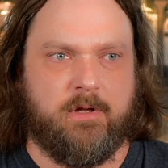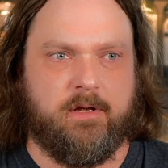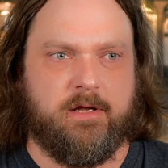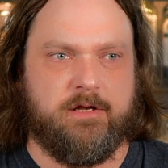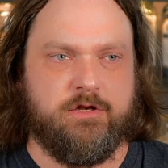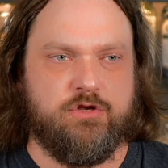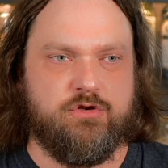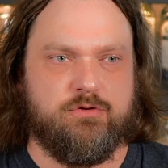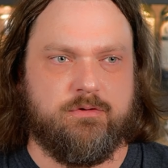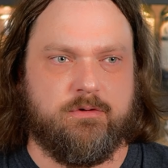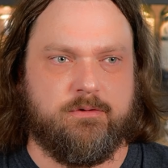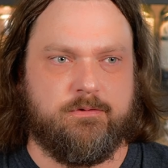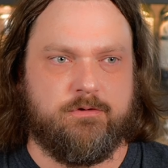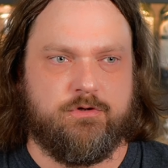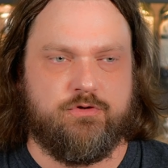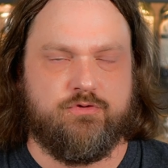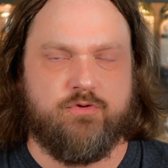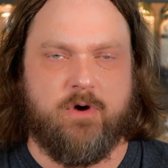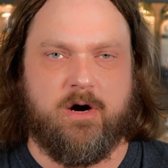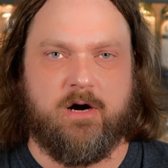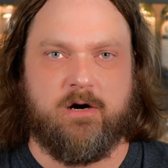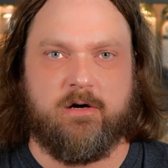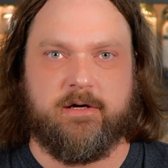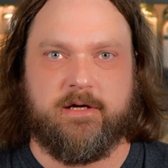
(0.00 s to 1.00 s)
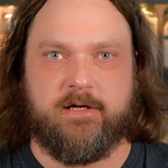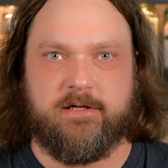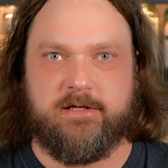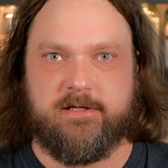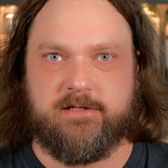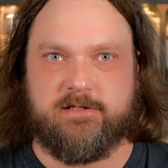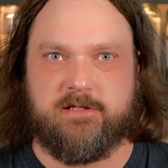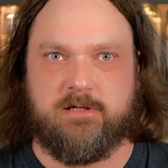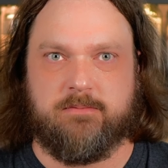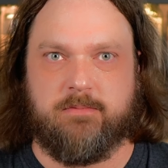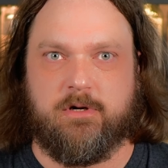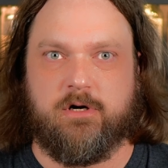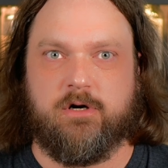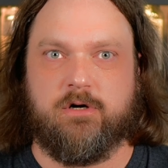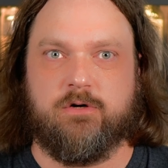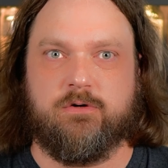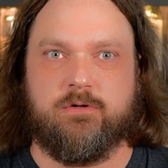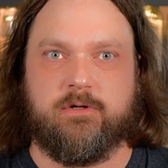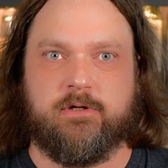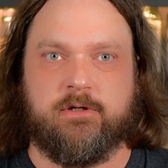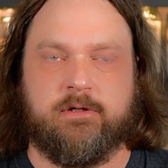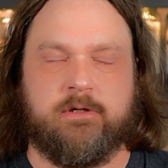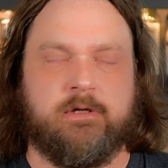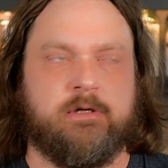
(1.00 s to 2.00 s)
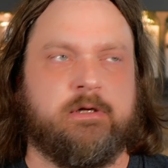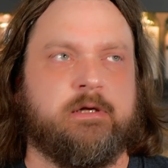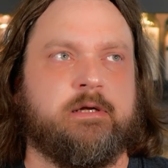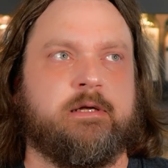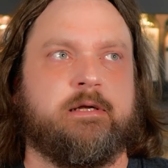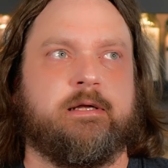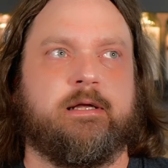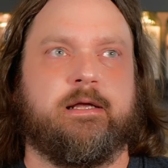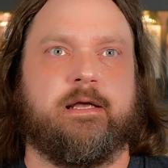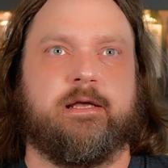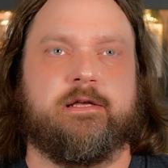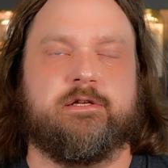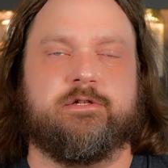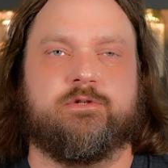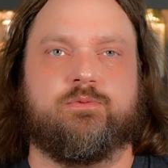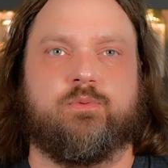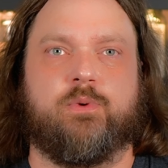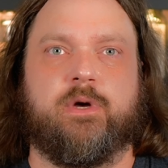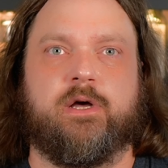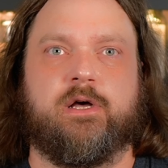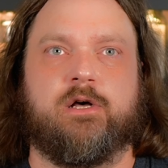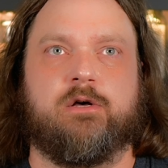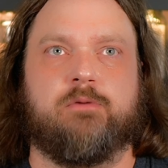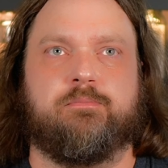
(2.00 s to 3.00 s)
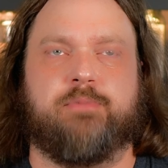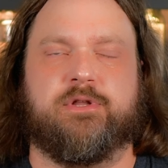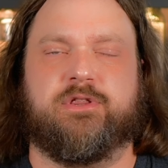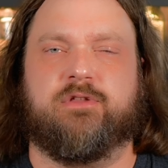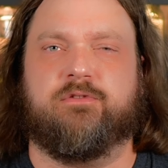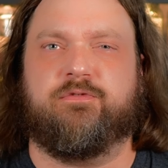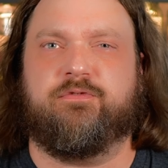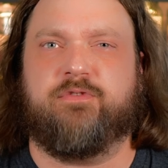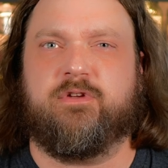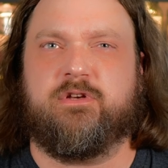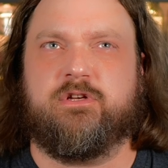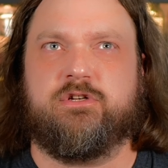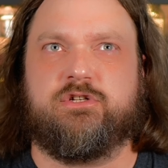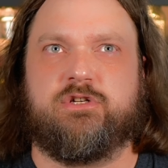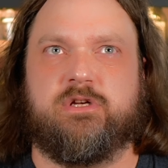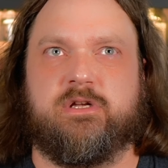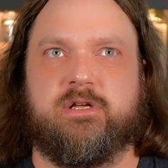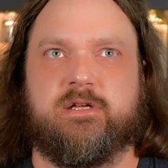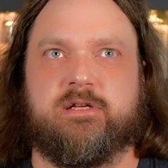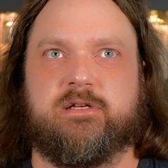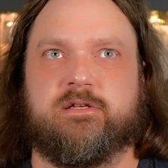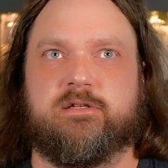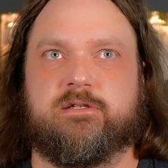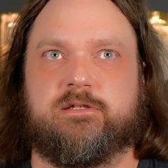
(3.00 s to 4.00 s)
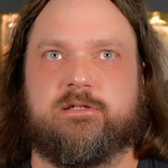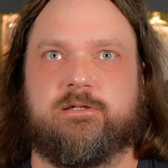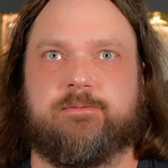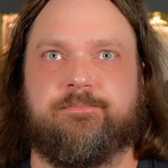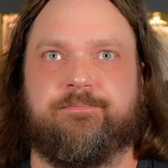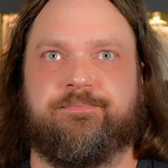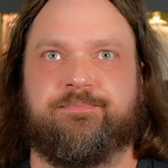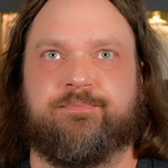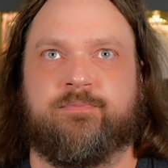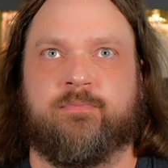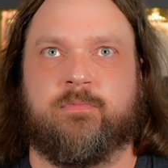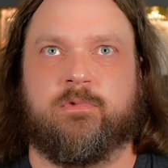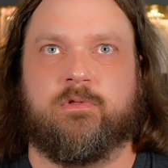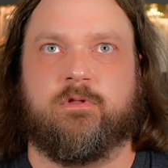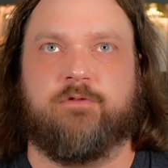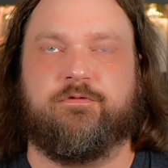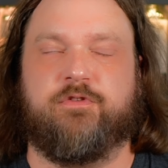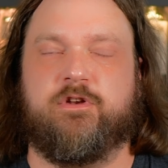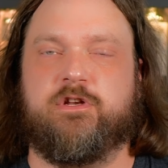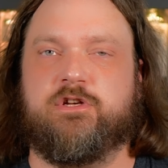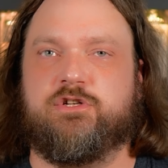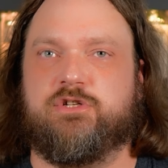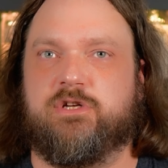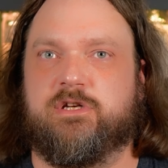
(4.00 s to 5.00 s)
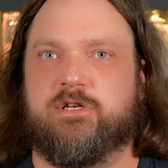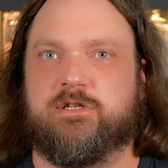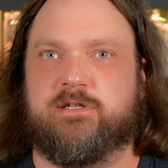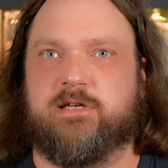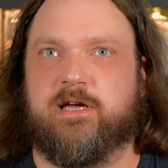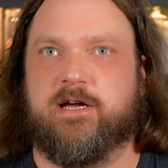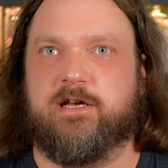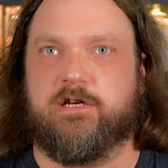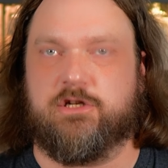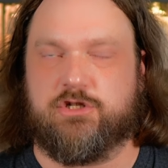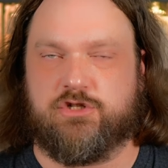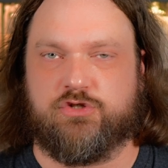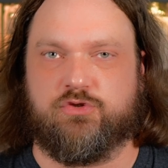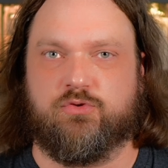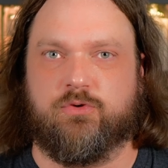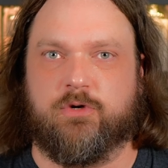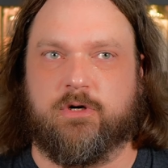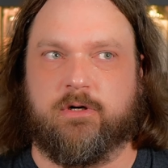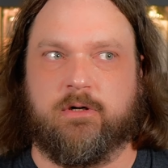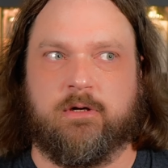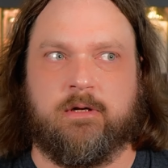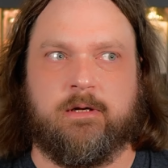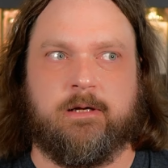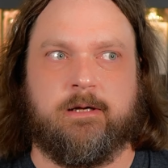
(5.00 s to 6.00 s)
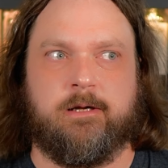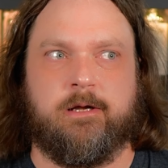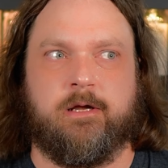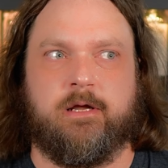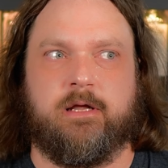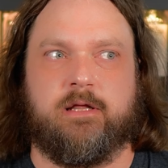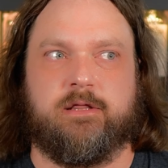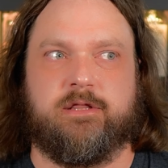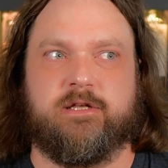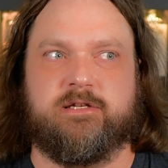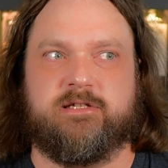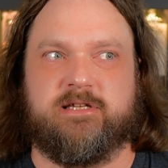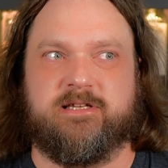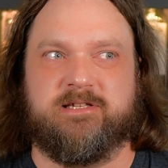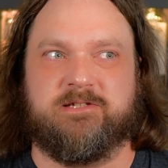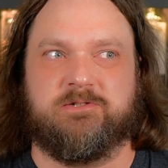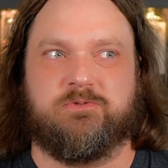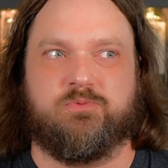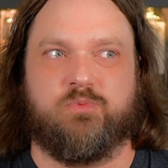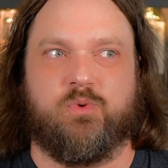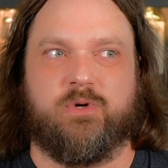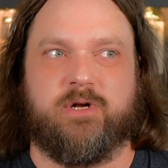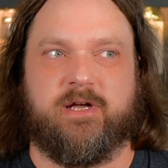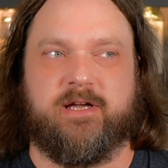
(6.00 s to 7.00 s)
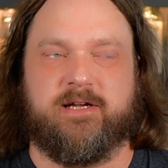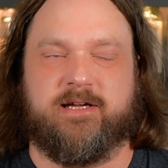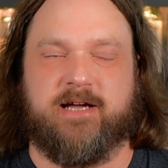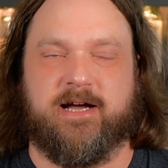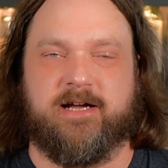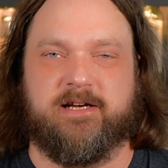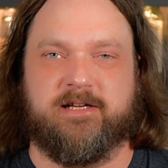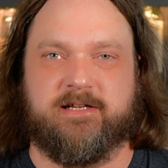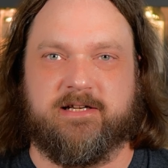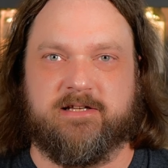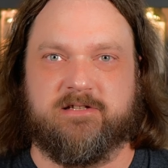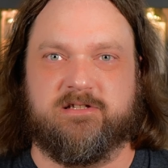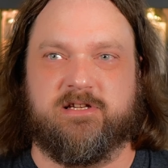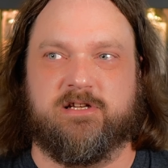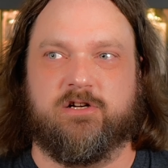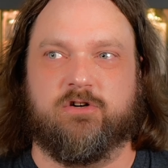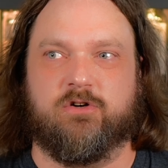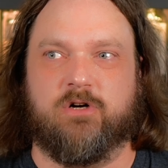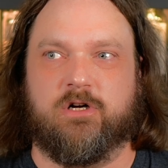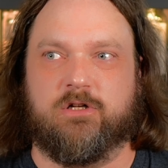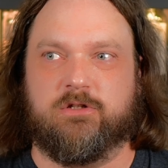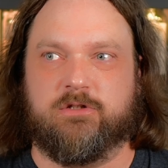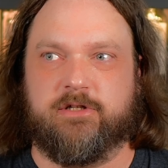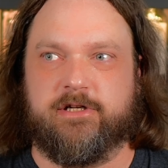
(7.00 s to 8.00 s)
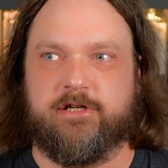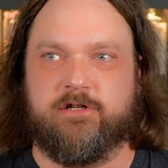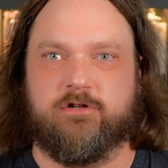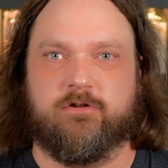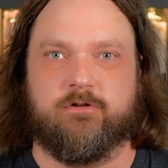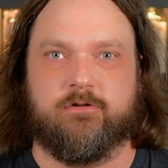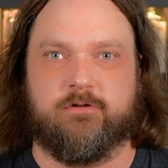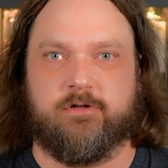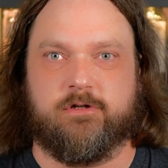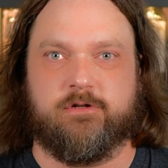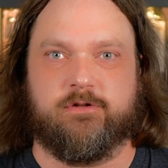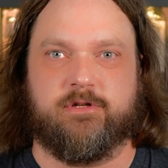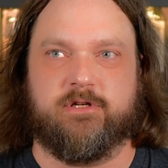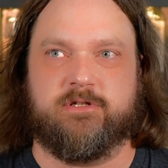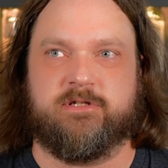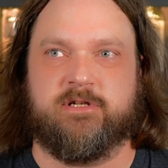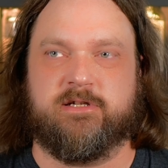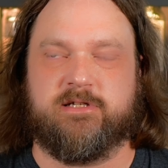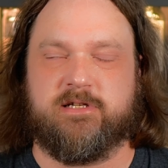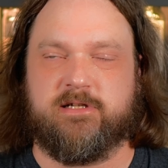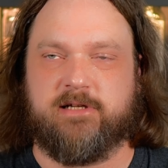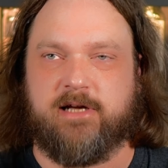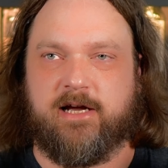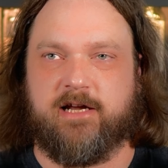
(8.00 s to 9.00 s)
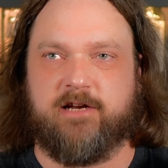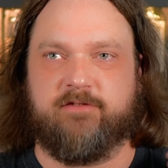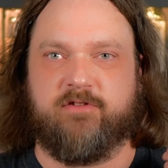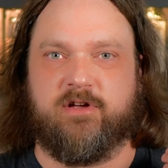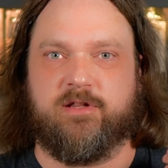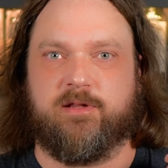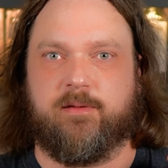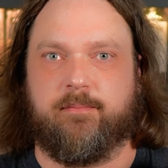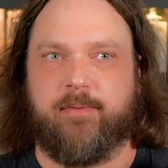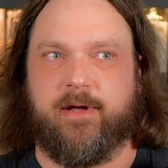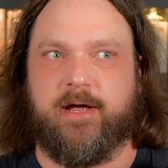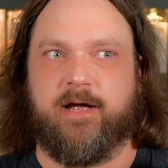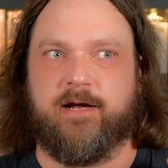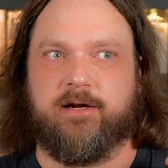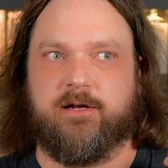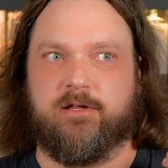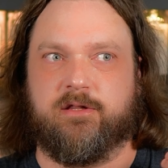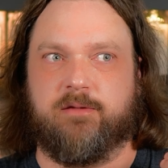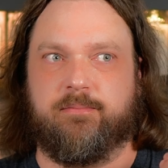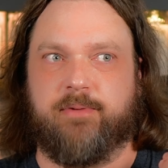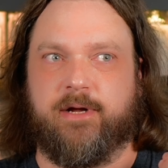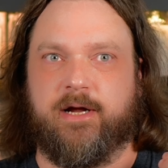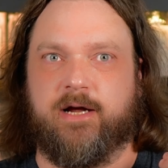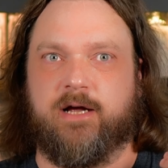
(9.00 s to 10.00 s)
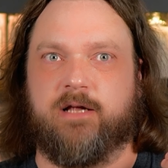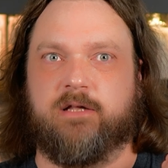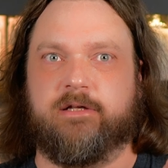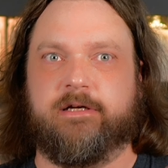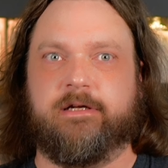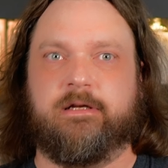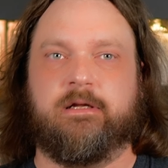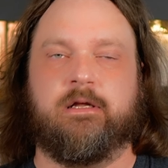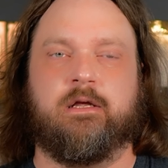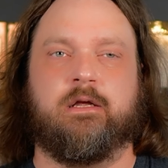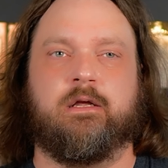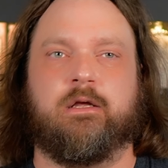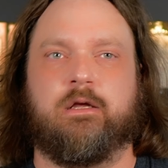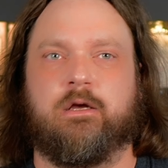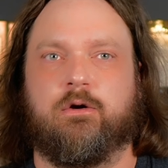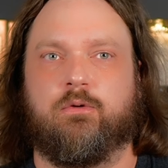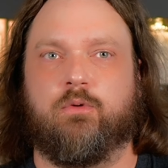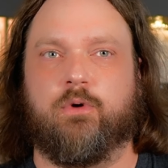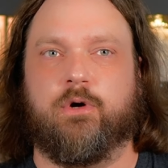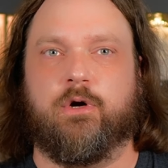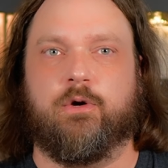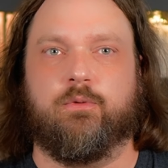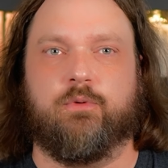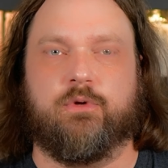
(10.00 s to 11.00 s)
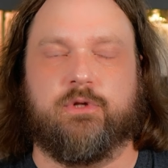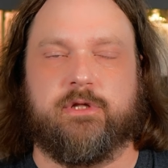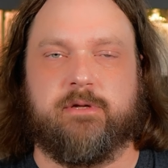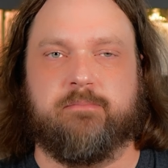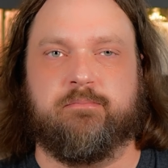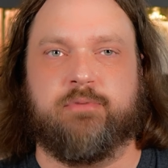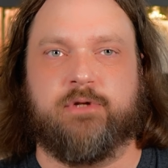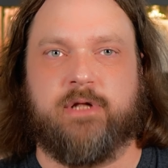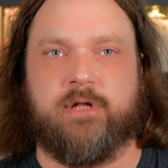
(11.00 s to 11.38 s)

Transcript: And you are getting some oak as well, but the finish is kind of short. This is what I kind of consider a lingerer. This isn't kind of on the back of the palate where it really